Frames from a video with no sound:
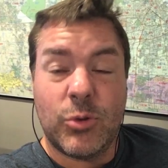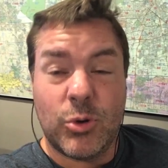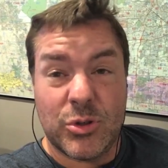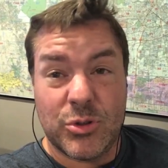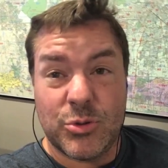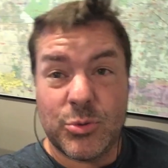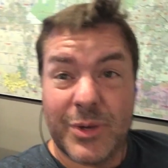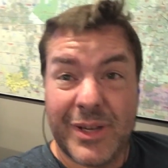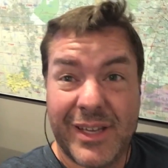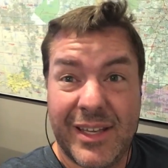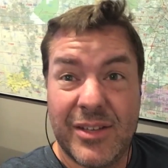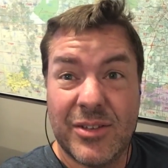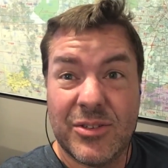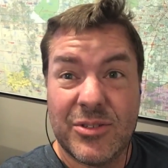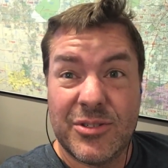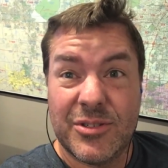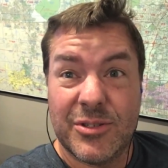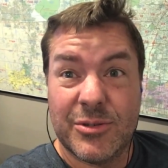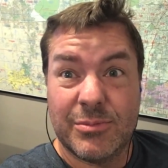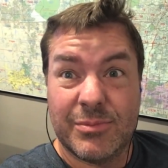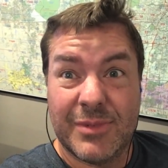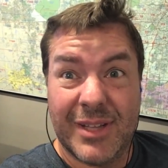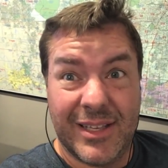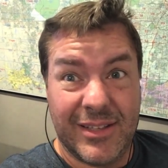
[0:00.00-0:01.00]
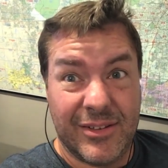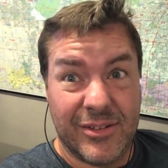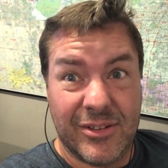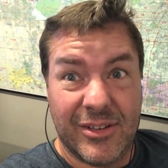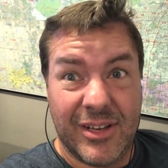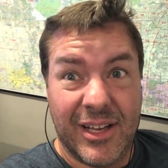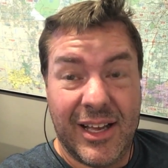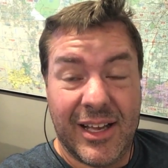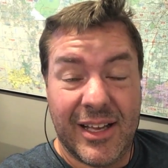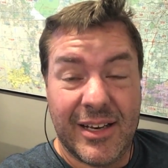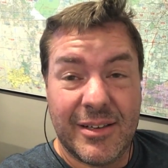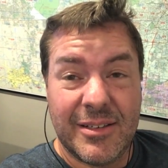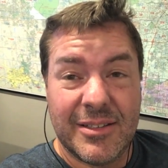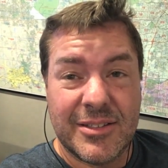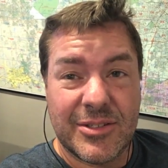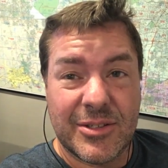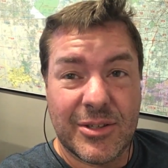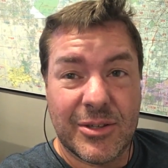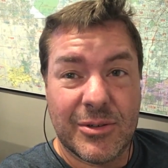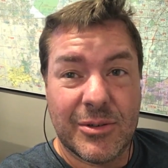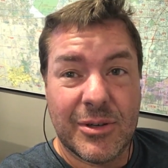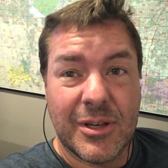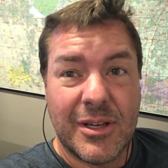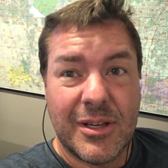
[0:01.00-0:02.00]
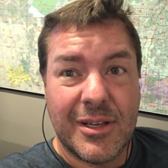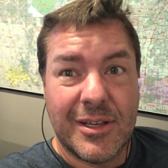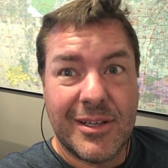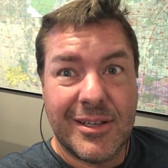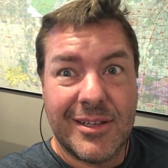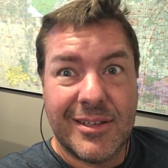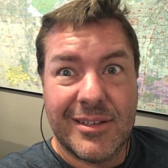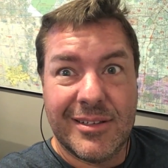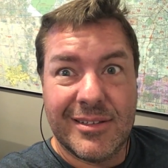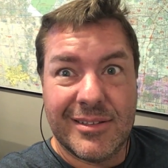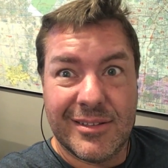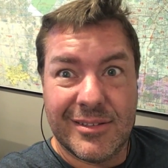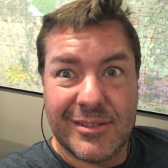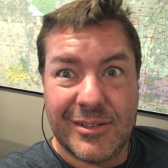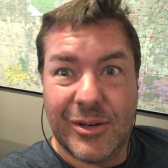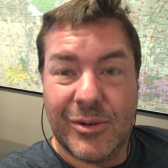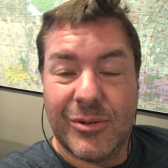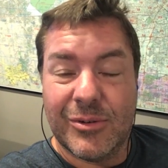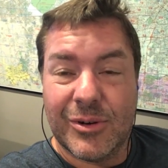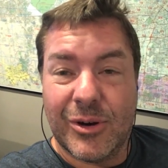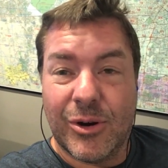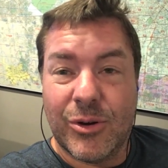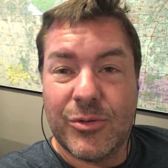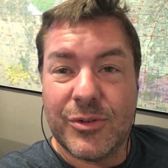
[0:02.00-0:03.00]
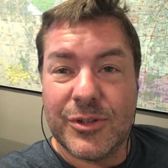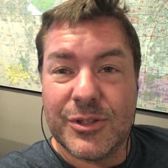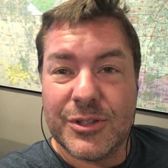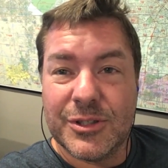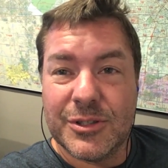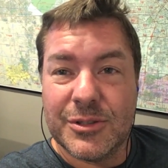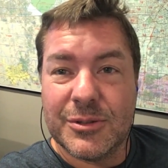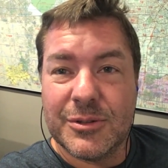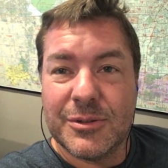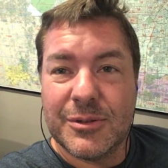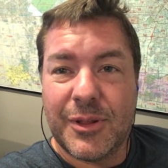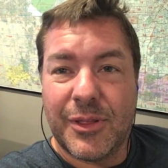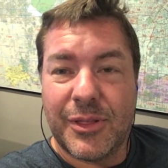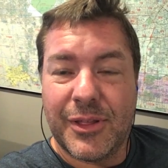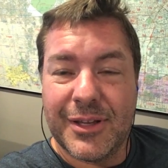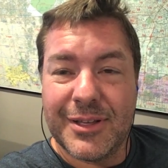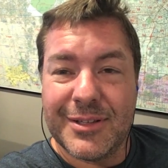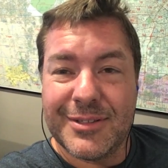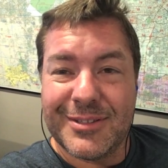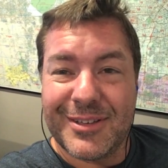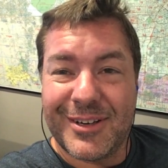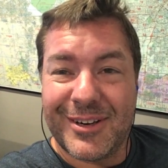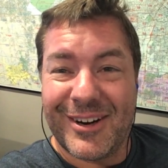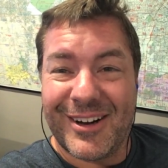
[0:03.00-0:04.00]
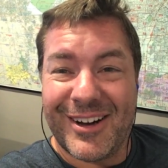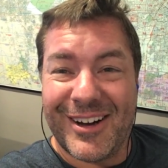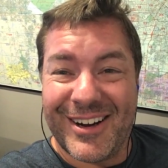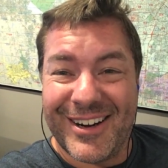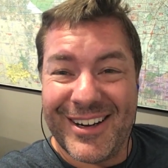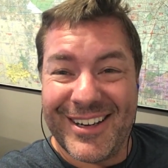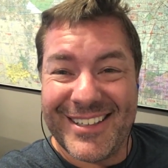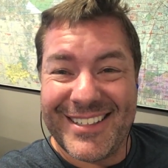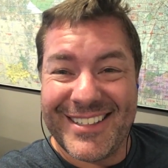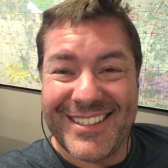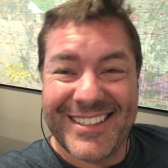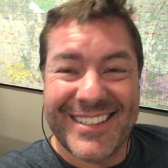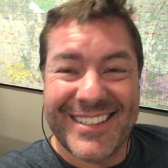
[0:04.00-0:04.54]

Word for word: If what kills you, then you're dead. So don't overdo things that are hard.